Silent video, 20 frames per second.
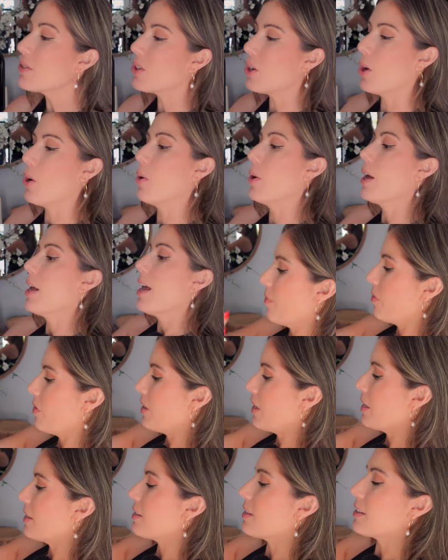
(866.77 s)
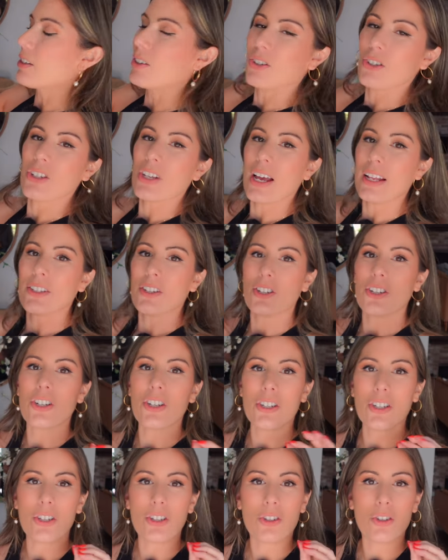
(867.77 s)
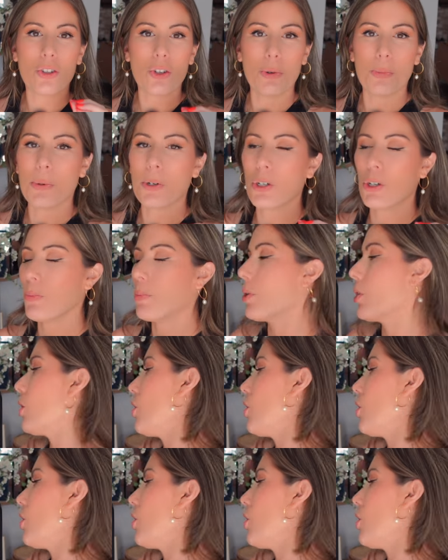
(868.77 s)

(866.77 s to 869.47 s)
So these little sets are just super, super